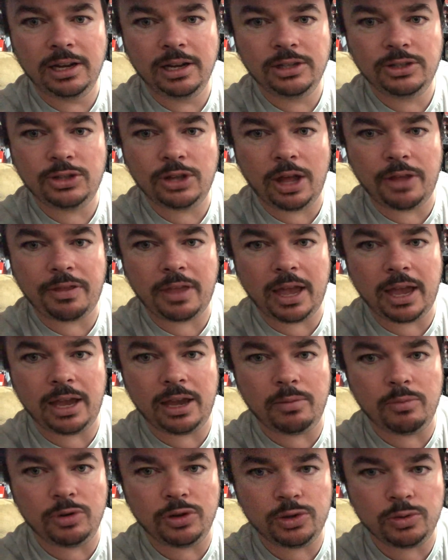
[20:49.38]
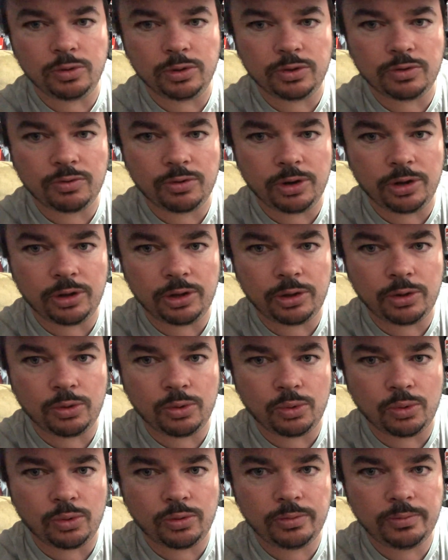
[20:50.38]
Just thought that image was really
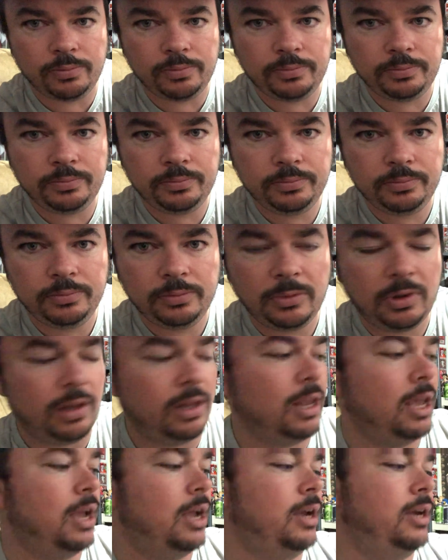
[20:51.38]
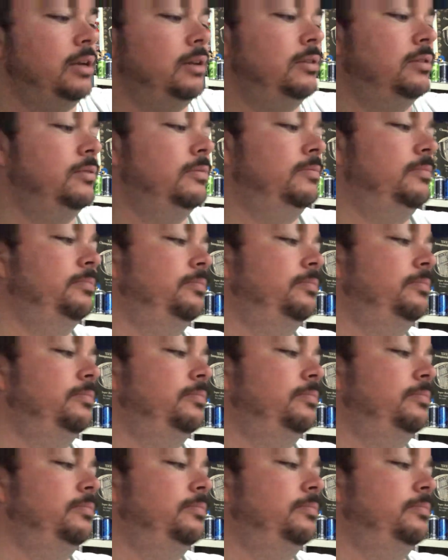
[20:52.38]
cool. 9.